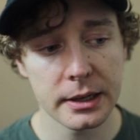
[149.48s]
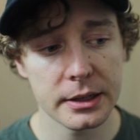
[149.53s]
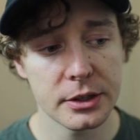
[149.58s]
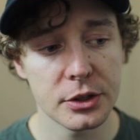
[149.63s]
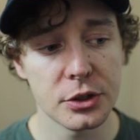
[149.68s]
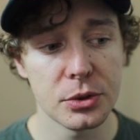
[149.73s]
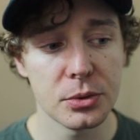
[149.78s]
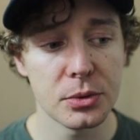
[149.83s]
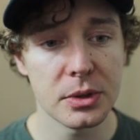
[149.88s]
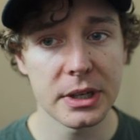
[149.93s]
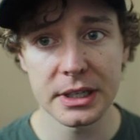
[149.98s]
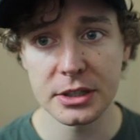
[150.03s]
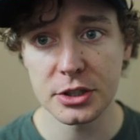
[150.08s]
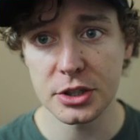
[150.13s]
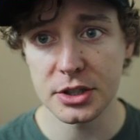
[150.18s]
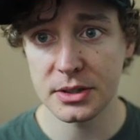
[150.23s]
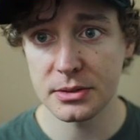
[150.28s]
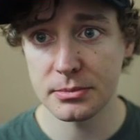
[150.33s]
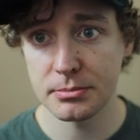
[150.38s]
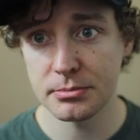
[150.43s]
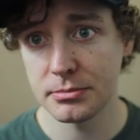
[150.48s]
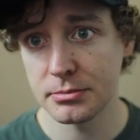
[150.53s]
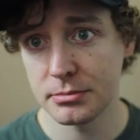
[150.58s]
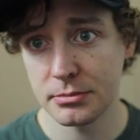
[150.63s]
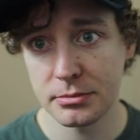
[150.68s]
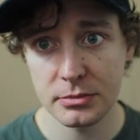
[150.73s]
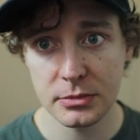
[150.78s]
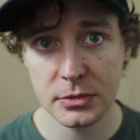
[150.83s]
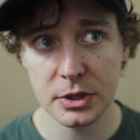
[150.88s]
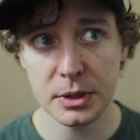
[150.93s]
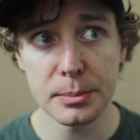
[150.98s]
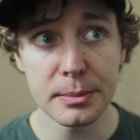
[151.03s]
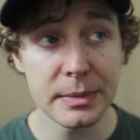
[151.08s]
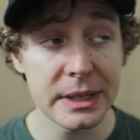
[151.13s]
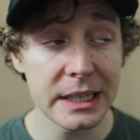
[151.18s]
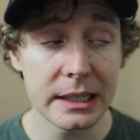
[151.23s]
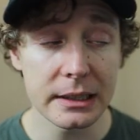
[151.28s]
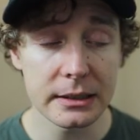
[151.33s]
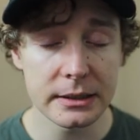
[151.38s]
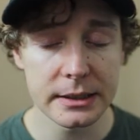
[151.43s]
You can just
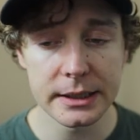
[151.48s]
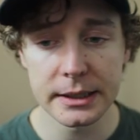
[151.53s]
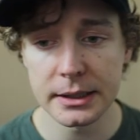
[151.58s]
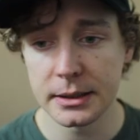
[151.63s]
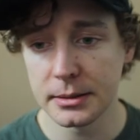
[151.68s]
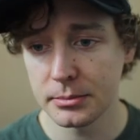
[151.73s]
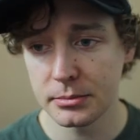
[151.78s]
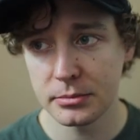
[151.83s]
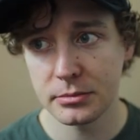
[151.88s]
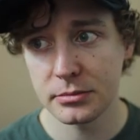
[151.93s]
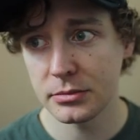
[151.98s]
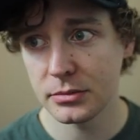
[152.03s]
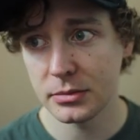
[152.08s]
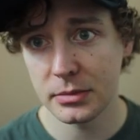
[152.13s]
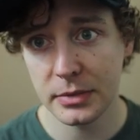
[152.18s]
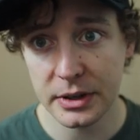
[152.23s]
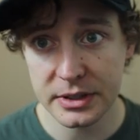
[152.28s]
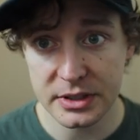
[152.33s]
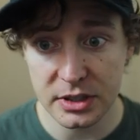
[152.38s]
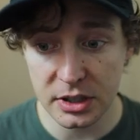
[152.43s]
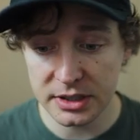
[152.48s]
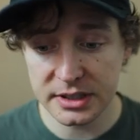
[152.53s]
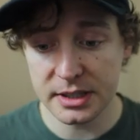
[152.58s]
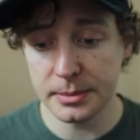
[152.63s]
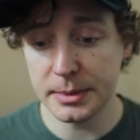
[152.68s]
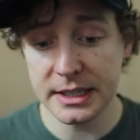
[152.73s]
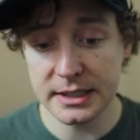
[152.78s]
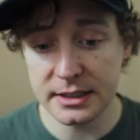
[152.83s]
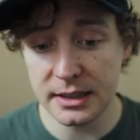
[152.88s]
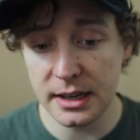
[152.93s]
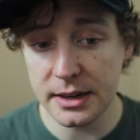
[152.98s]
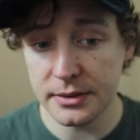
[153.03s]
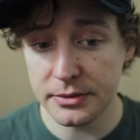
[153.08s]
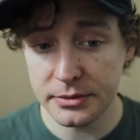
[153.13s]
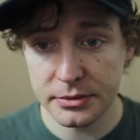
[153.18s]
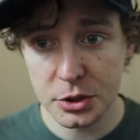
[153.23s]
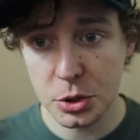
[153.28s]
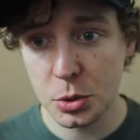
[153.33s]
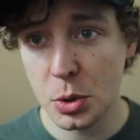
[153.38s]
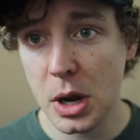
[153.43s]
immediately, as long as somebody has life,
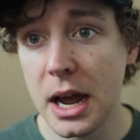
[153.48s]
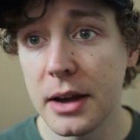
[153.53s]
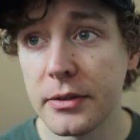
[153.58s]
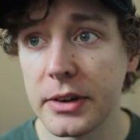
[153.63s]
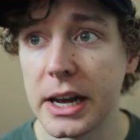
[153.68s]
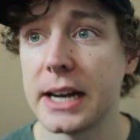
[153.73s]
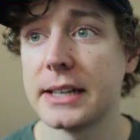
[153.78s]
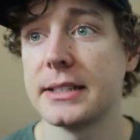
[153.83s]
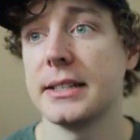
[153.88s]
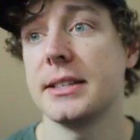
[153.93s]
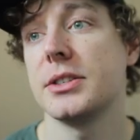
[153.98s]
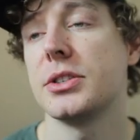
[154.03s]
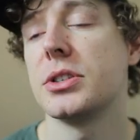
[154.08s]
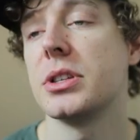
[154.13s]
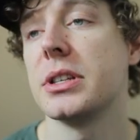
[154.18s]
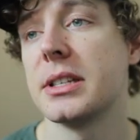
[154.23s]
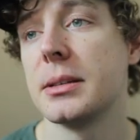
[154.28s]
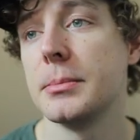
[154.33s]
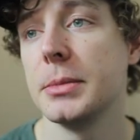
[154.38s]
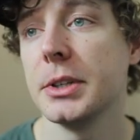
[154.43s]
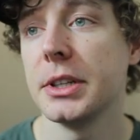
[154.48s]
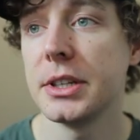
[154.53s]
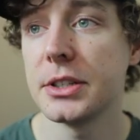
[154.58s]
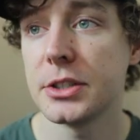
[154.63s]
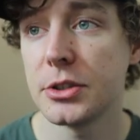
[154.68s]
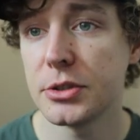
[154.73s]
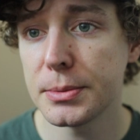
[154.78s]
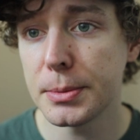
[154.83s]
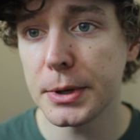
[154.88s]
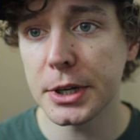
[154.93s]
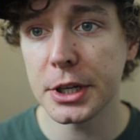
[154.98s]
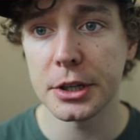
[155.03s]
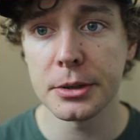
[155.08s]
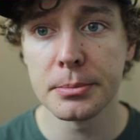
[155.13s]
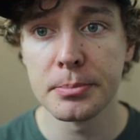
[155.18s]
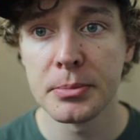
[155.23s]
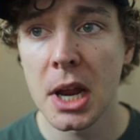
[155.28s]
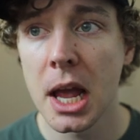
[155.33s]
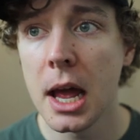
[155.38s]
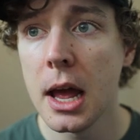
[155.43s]
you have access to this ability. So it's pretty good.
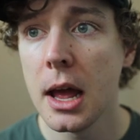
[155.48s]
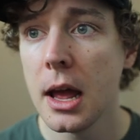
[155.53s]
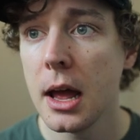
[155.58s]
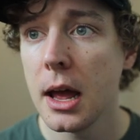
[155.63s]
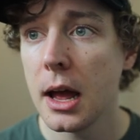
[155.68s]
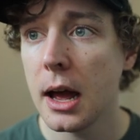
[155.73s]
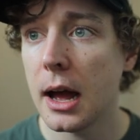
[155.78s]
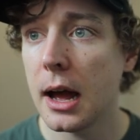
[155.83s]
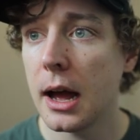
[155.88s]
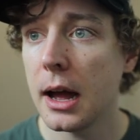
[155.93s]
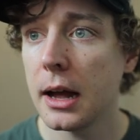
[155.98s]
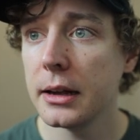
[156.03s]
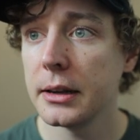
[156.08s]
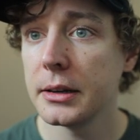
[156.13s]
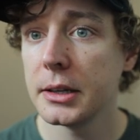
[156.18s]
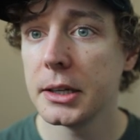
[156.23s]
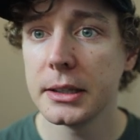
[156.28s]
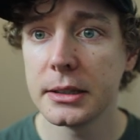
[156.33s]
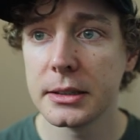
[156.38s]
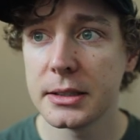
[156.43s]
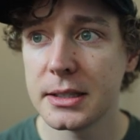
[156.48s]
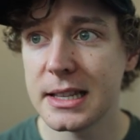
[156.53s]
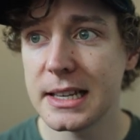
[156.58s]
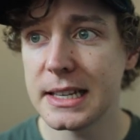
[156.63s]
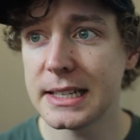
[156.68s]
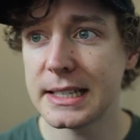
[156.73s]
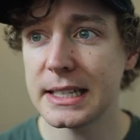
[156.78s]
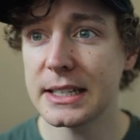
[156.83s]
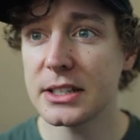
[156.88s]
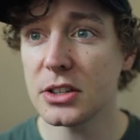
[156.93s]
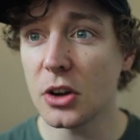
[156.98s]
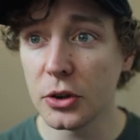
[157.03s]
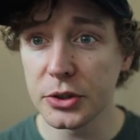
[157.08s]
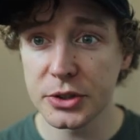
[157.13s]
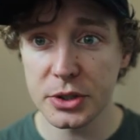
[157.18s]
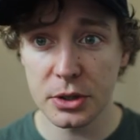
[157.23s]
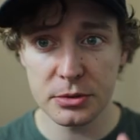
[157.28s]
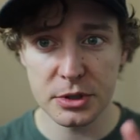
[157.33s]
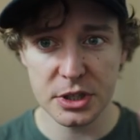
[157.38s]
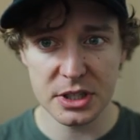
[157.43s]
This is
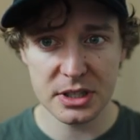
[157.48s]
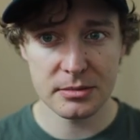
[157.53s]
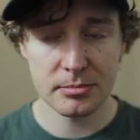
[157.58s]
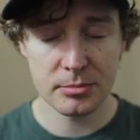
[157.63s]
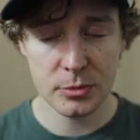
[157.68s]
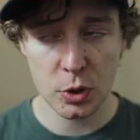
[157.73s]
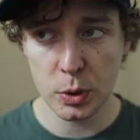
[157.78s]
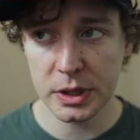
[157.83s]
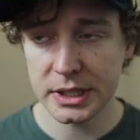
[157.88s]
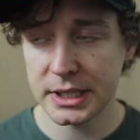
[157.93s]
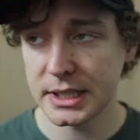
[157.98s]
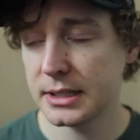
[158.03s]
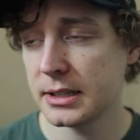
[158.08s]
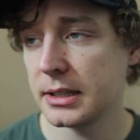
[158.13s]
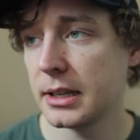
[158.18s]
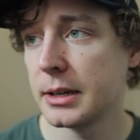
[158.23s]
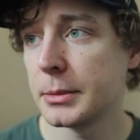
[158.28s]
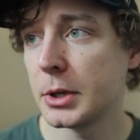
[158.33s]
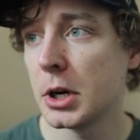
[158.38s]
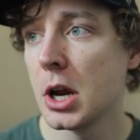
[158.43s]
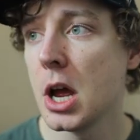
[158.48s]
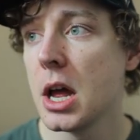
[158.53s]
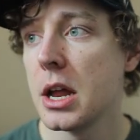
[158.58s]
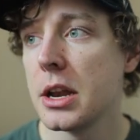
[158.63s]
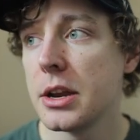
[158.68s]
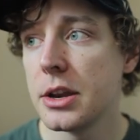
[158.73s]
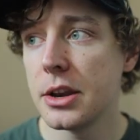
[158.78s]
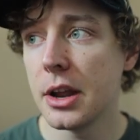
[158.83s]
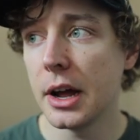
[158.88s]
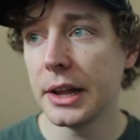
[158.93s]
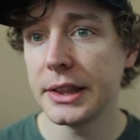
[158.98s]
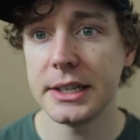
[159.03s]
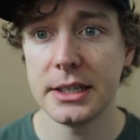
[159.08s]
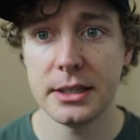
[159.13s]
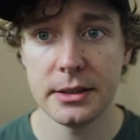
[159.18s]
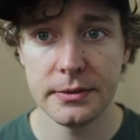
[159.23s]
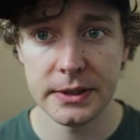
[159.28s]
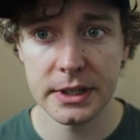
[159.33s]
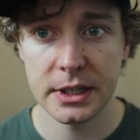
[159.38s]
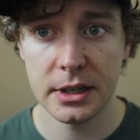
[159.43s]
also, just quick disclaimer, not the
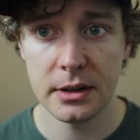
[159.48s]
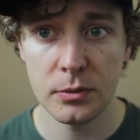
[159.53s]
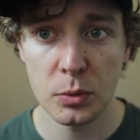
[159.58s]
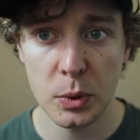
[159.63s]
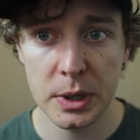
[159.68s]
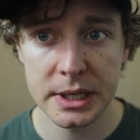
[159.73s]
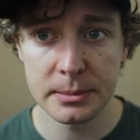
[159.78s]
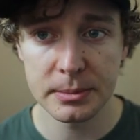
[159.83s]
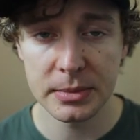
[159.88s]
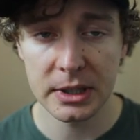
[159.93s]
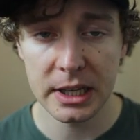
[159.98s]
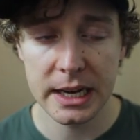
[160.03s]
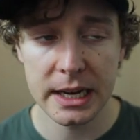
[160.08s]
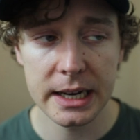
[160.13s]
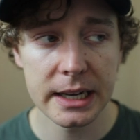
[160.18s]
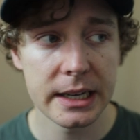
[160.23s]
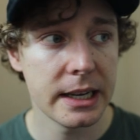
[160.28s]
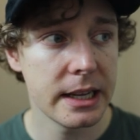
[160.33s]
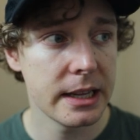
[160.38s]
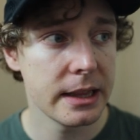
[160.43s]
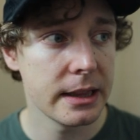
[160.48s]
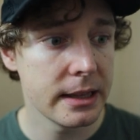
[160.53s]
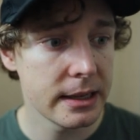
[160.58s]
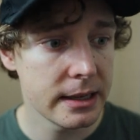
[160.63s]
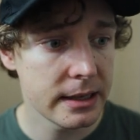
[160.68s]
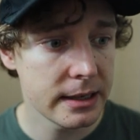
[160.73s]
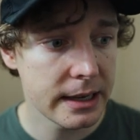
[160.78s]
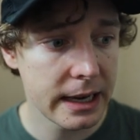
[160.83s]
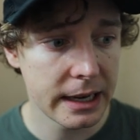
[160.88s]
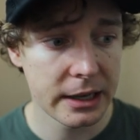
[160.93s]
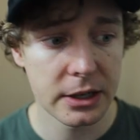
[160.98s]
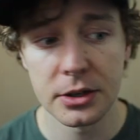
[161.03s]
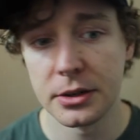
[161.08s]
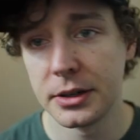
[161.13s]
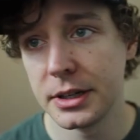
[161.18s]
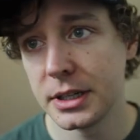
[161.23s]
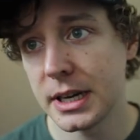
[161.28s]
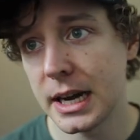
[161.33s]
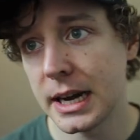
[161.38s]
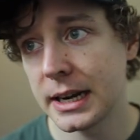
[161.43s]
definitive way to play the
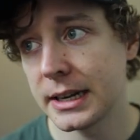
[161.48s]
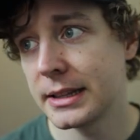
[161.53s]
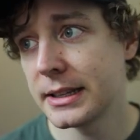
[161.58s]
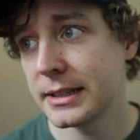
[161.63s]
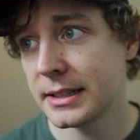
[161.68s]
Katakuri deck.